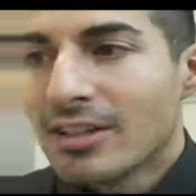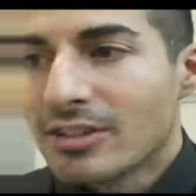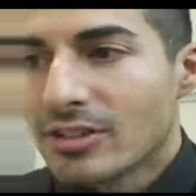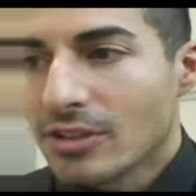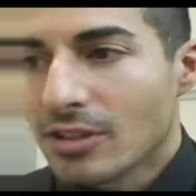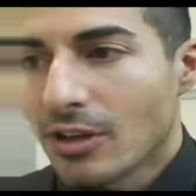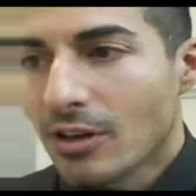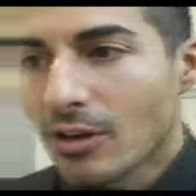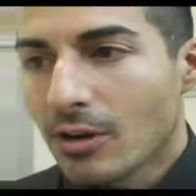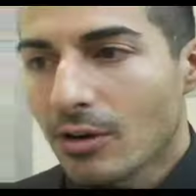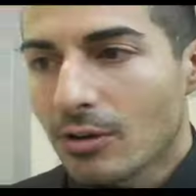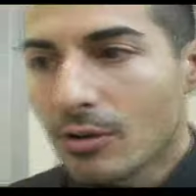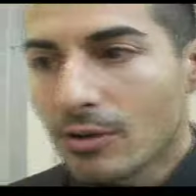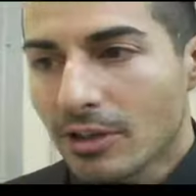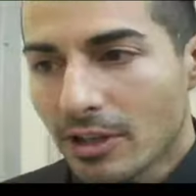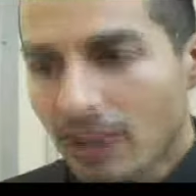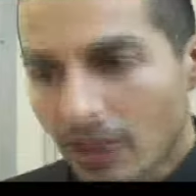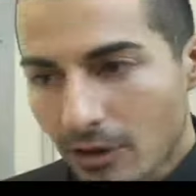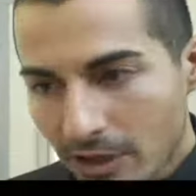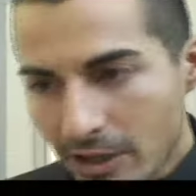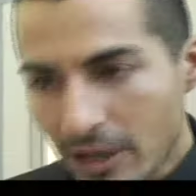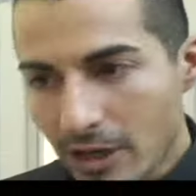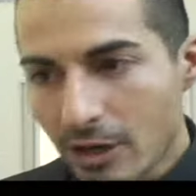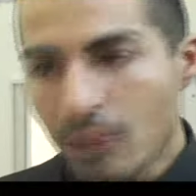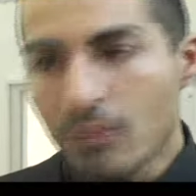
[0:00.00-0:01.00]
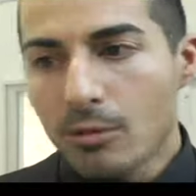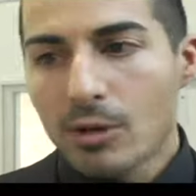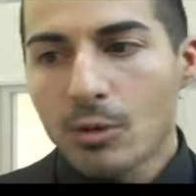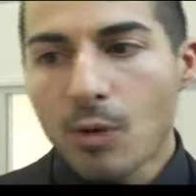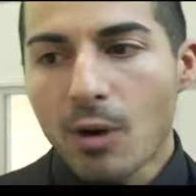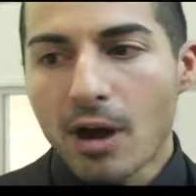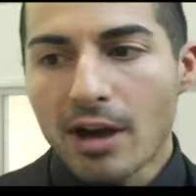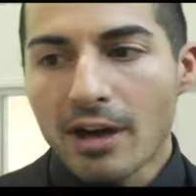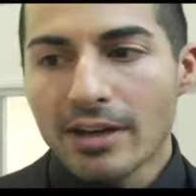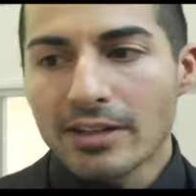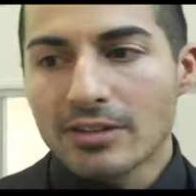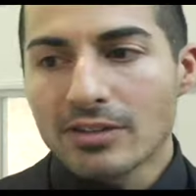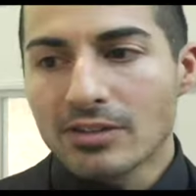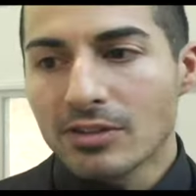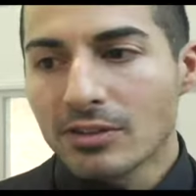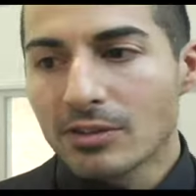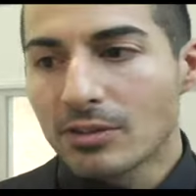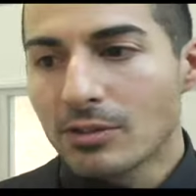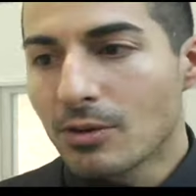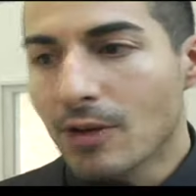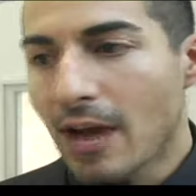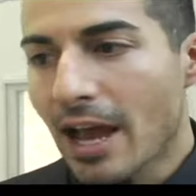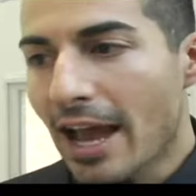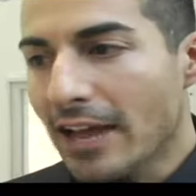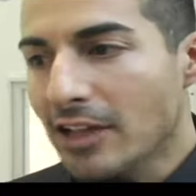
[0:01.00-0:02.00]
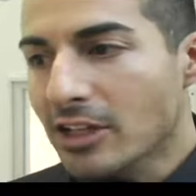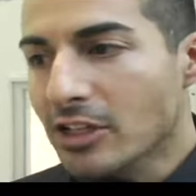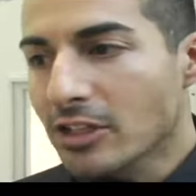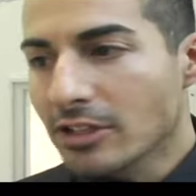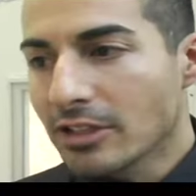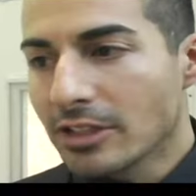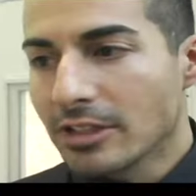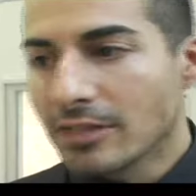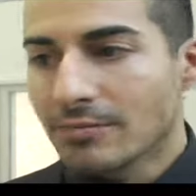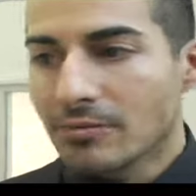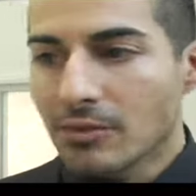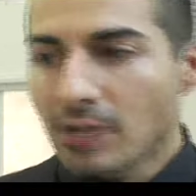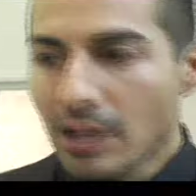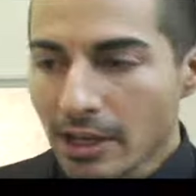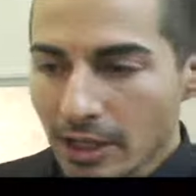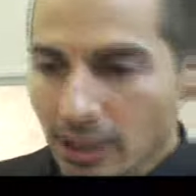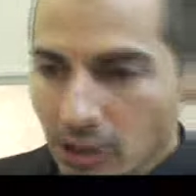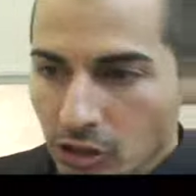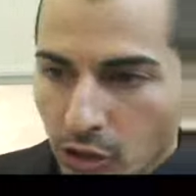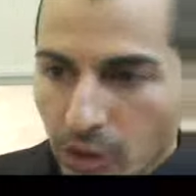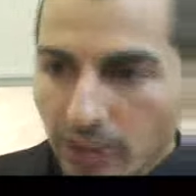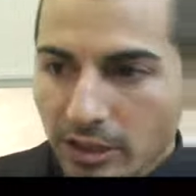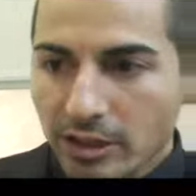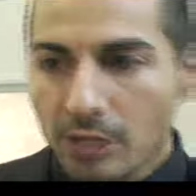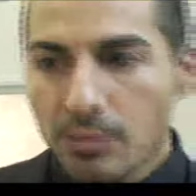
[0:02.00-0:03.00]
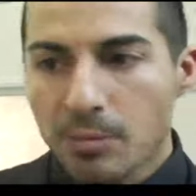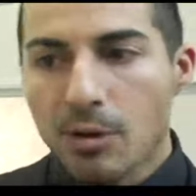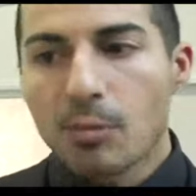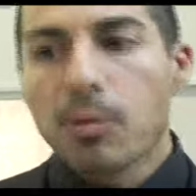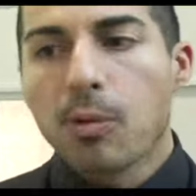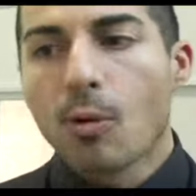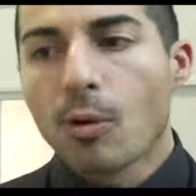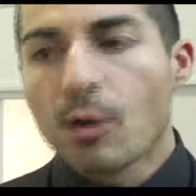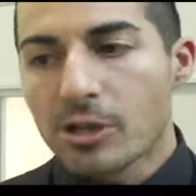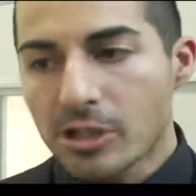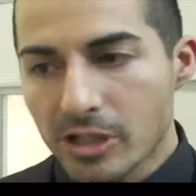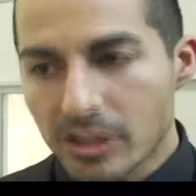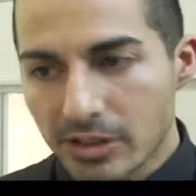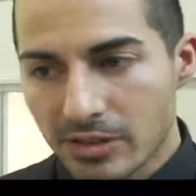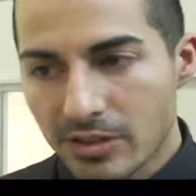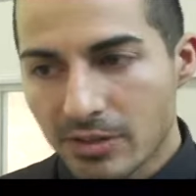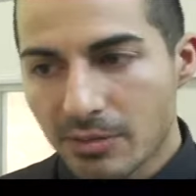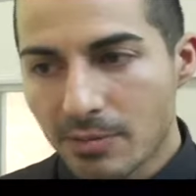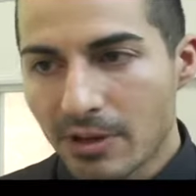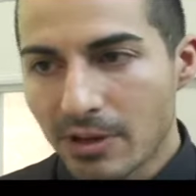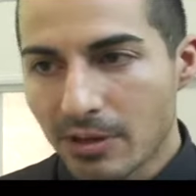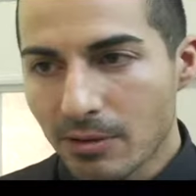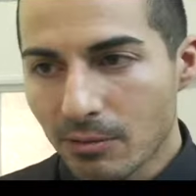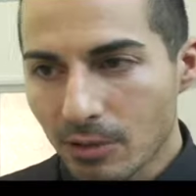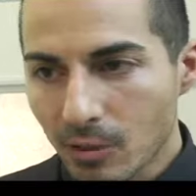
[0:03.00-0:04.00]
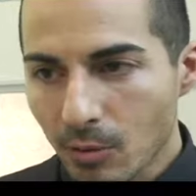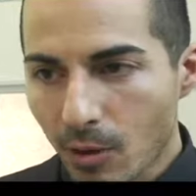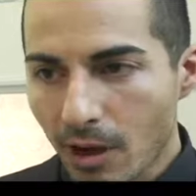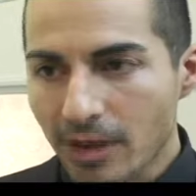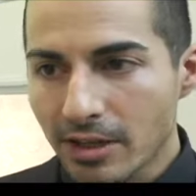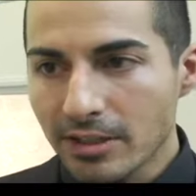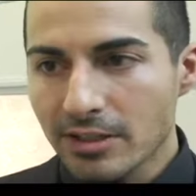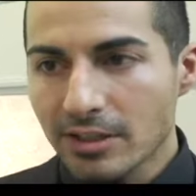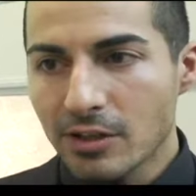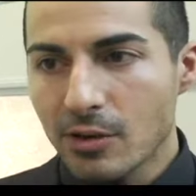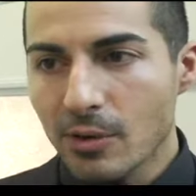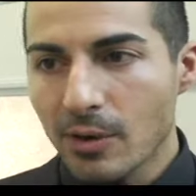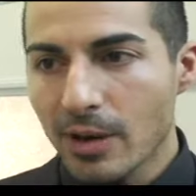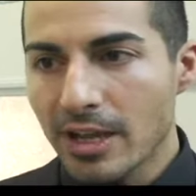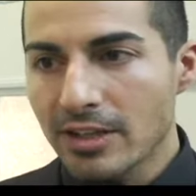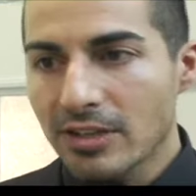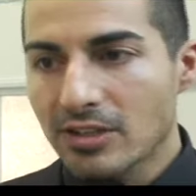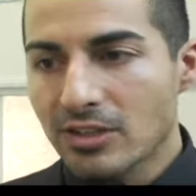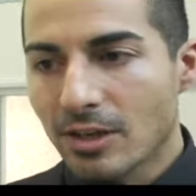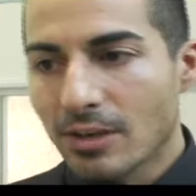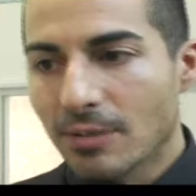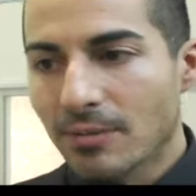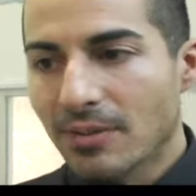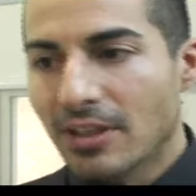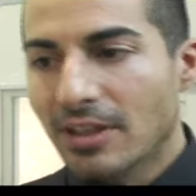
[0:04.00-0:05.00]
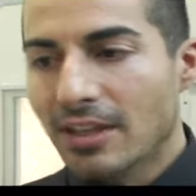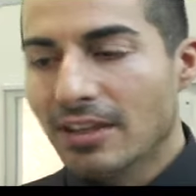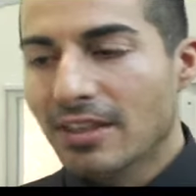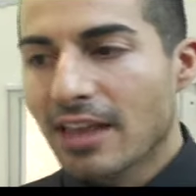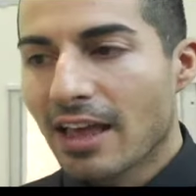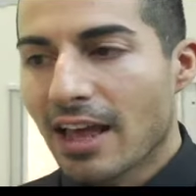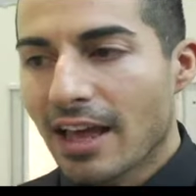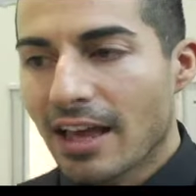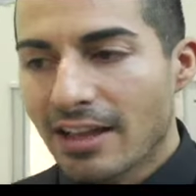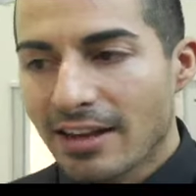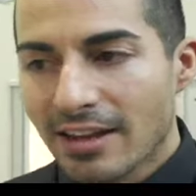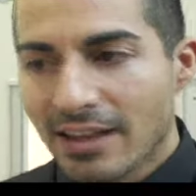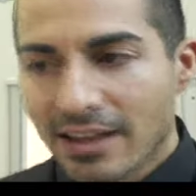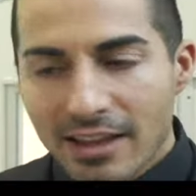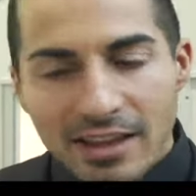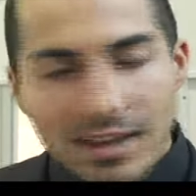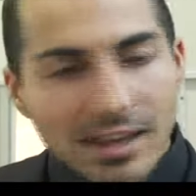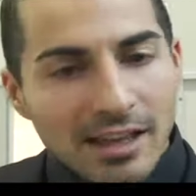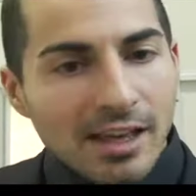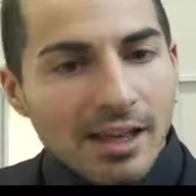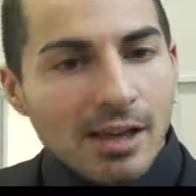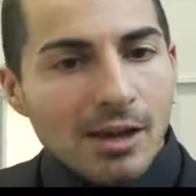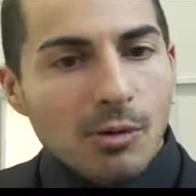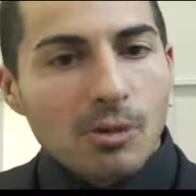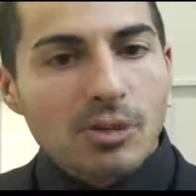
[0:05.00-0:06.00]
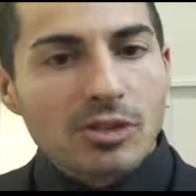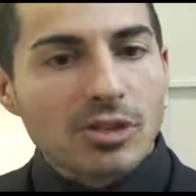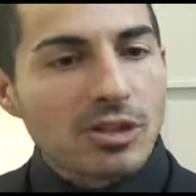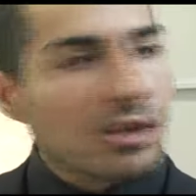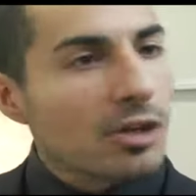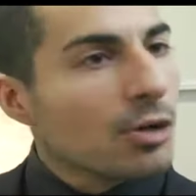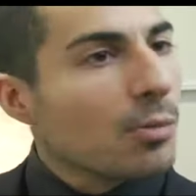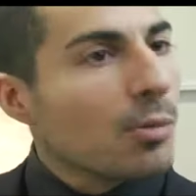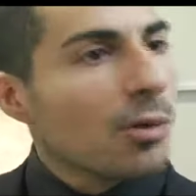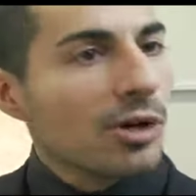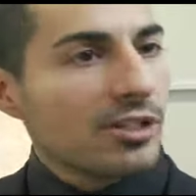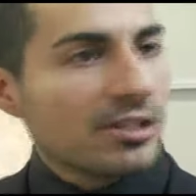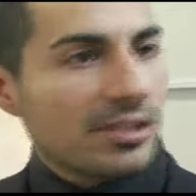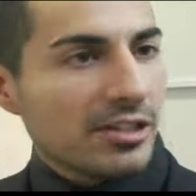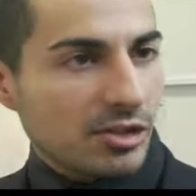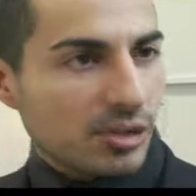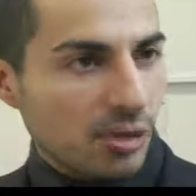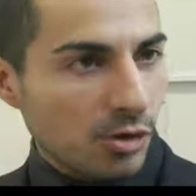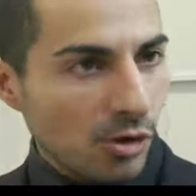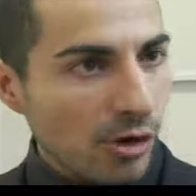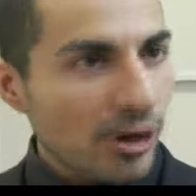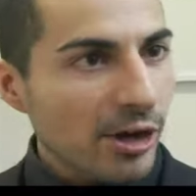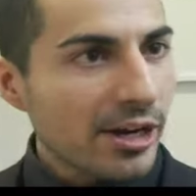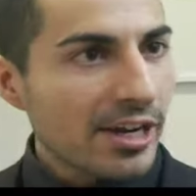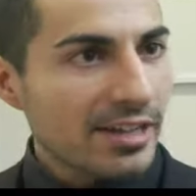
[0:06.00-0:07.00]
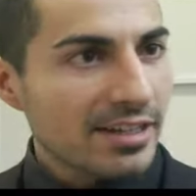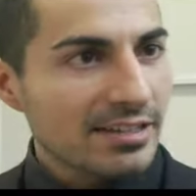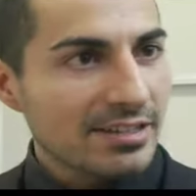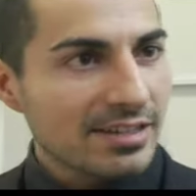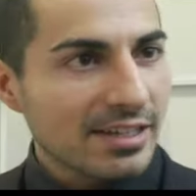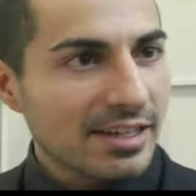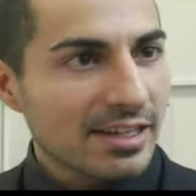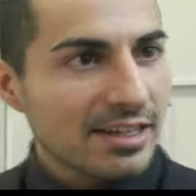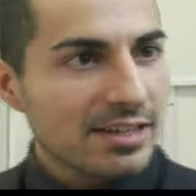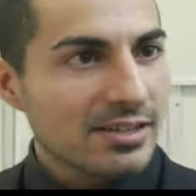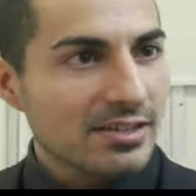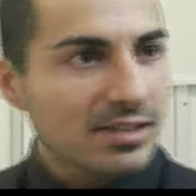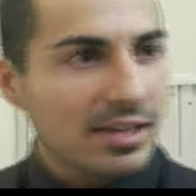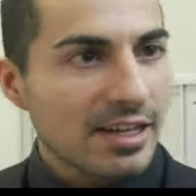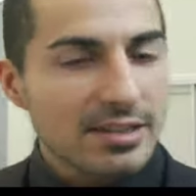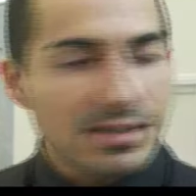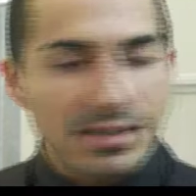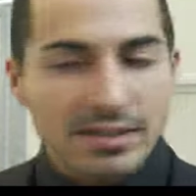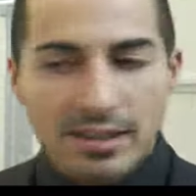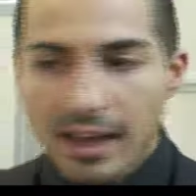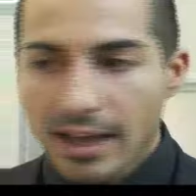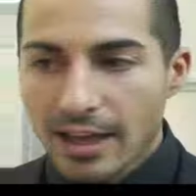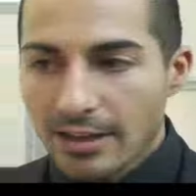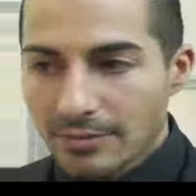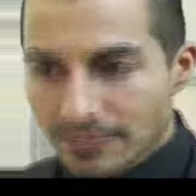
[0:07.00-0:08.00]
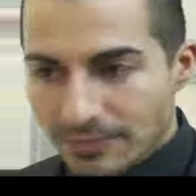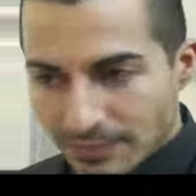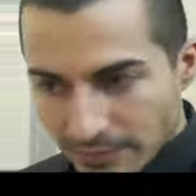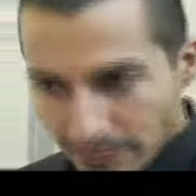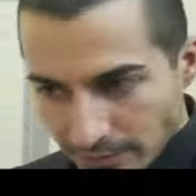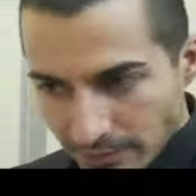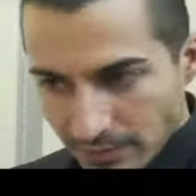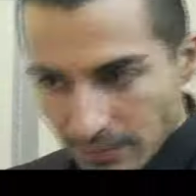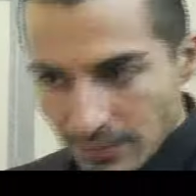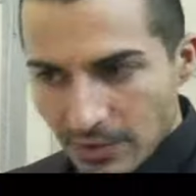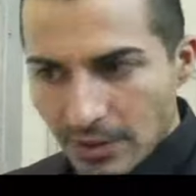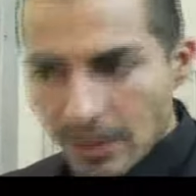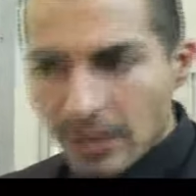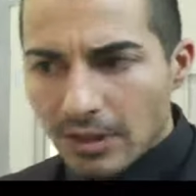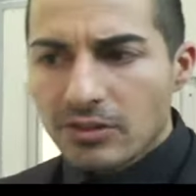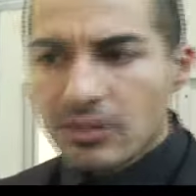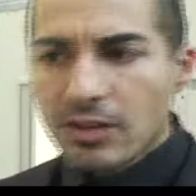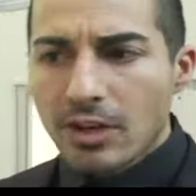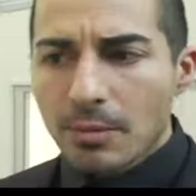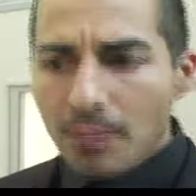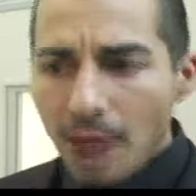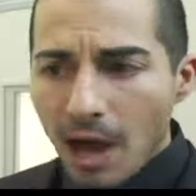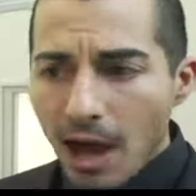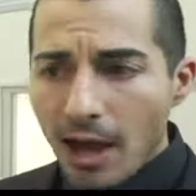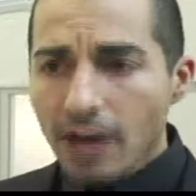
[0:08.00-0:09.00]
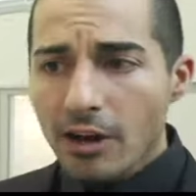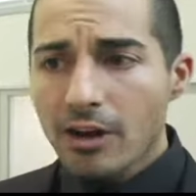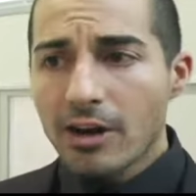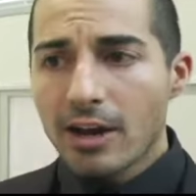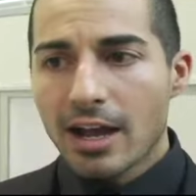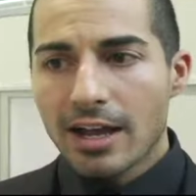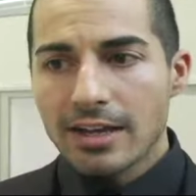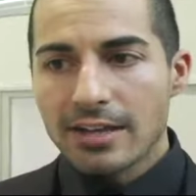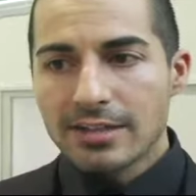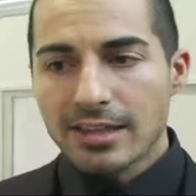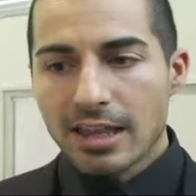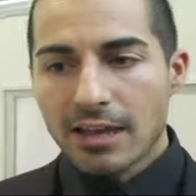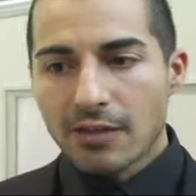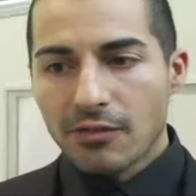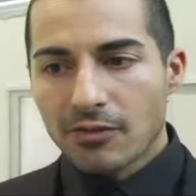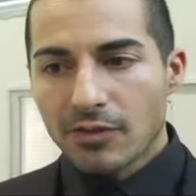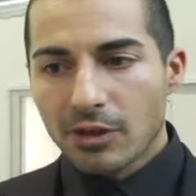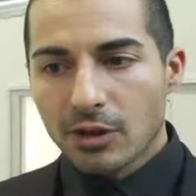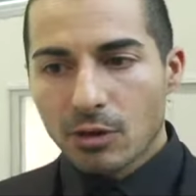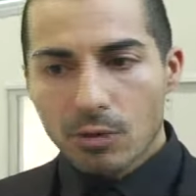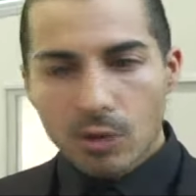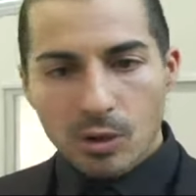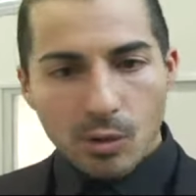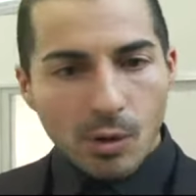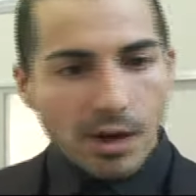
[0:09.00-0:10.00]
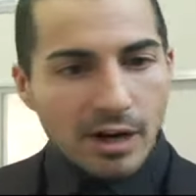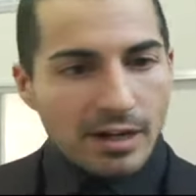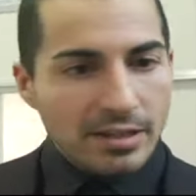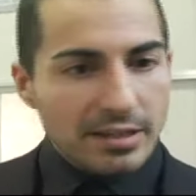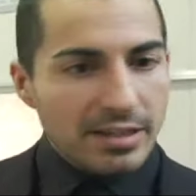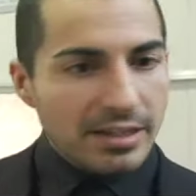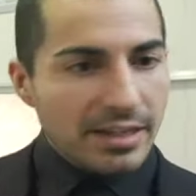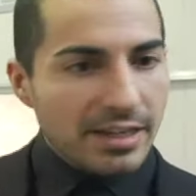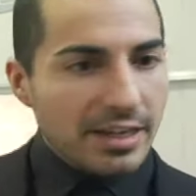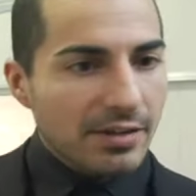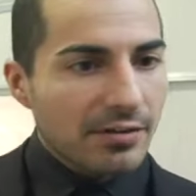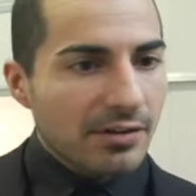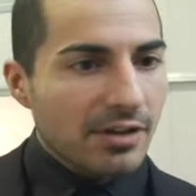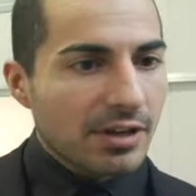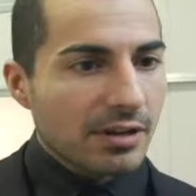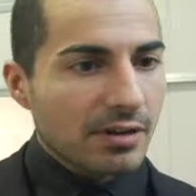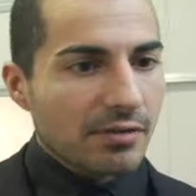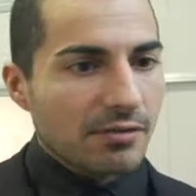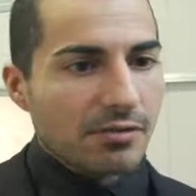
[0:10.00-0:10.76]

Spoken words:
So, you know, here we wanted to actually trick the proportions a bit. We wanted to create something that was a little more disorienting in a sense that to modernize that feel, we wanted to give it a